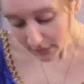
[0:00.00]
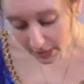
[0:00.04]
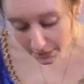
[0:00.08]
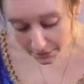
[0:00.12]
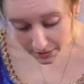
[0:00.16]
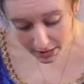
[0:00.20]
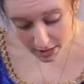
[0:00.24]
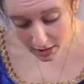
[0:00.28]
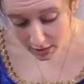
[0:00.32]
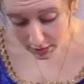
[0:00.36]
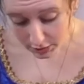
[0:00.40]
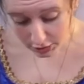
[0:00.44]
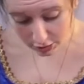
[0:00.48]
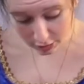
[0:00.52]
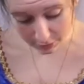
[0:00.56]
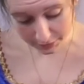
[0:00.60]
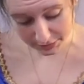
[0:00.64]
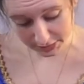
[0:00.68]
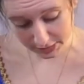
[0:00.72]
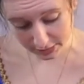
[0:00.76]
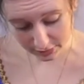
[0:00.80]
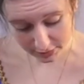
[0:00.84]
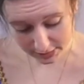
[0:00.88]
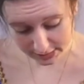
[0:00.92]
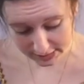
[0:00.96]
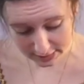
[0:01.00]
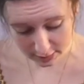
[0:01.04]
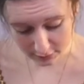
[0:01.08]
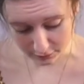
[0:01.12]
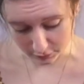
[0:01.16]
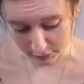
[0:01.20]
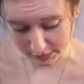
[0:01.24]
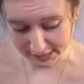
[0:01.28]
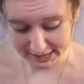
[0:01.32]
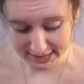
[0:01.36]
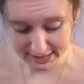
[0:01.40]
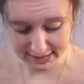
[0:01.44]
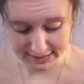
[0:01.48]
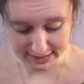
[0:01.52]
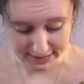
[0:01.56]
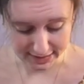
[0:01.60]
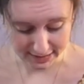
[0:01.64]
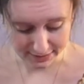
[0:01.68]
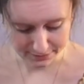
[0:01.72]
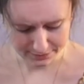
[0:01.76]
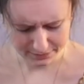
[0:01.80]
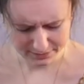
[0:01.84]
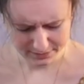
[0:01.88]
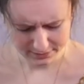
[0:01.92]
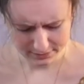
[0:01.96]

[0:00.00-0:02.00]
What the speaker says: My aunt told me so herself on Saturday.